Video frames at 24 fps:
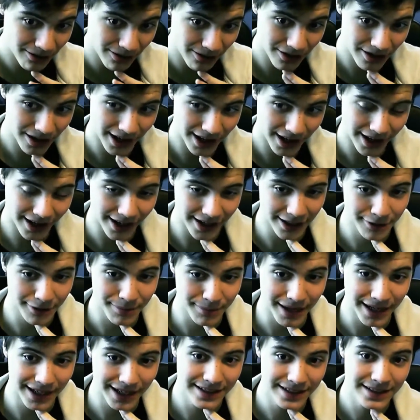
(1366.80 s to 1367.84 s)
bit longer than
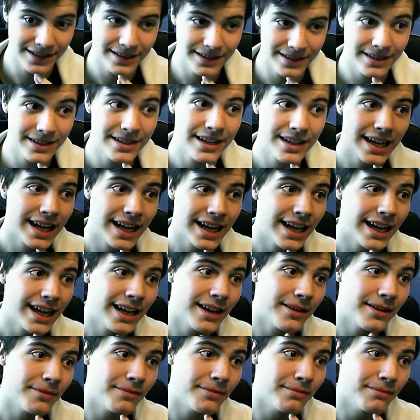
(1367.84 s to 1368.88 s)
I expected,
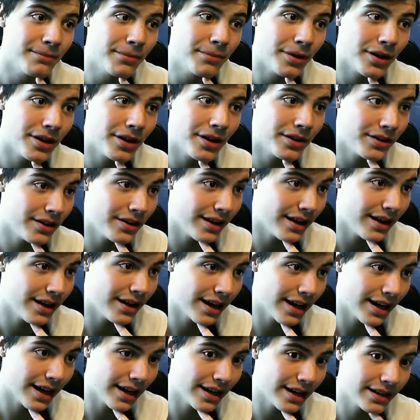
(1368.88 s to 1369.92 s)
but
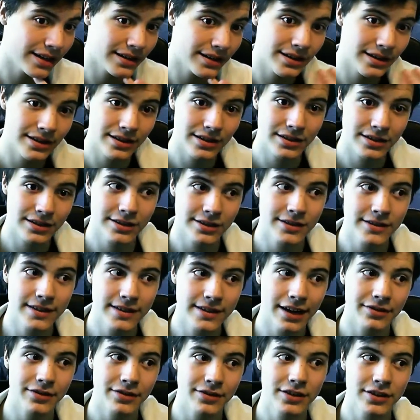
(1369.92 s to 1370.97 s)
it's
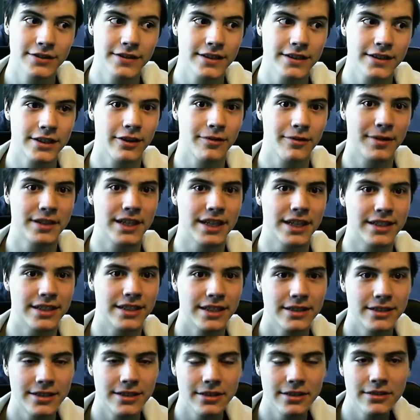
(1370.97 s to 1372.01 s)
good to have all these things on my
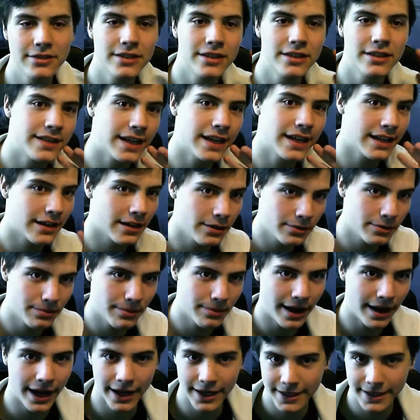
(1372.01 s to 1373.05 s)
chest. It's good to take a
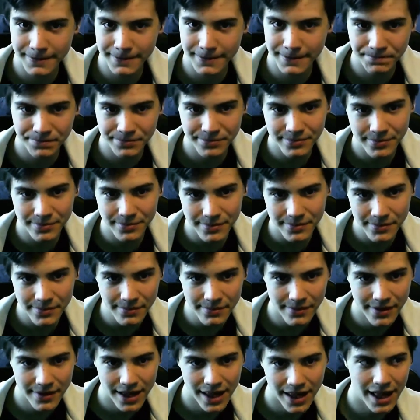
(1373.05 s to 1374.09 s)
look back
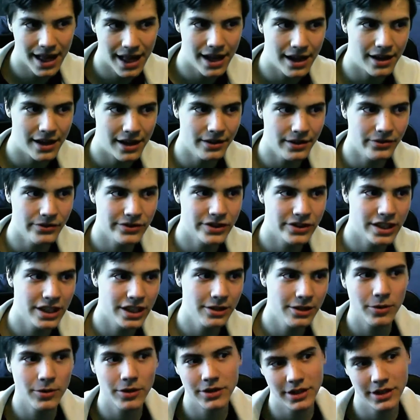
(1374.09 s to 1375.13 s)

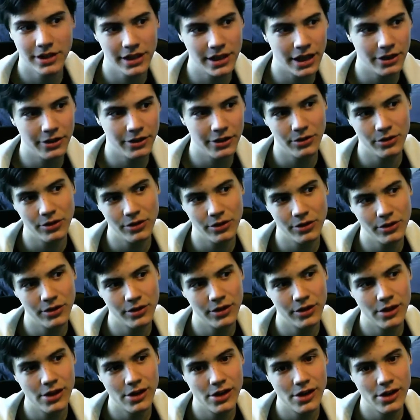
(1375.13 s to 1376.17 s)
and see what did I do
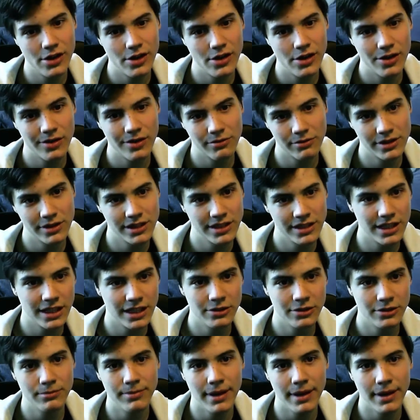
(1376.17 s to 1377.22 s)
good, what
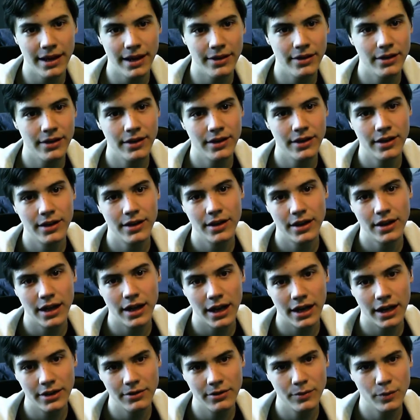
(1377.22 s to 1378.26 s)
did I do bad.
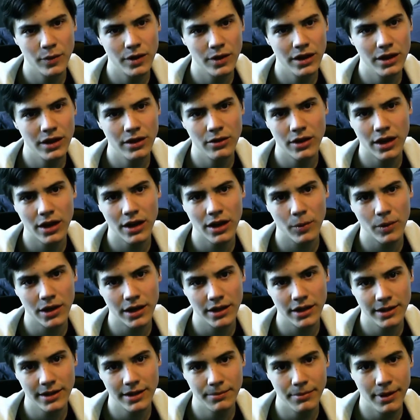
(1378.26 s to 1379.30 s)
I didn't really look
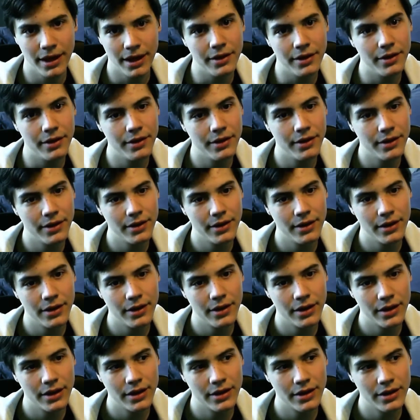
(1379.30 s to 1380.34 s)
at what I did bad.
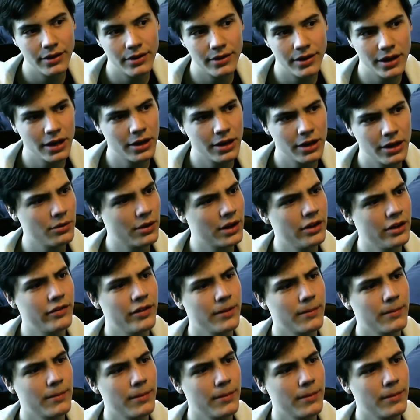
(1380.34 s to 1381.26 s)
Did I do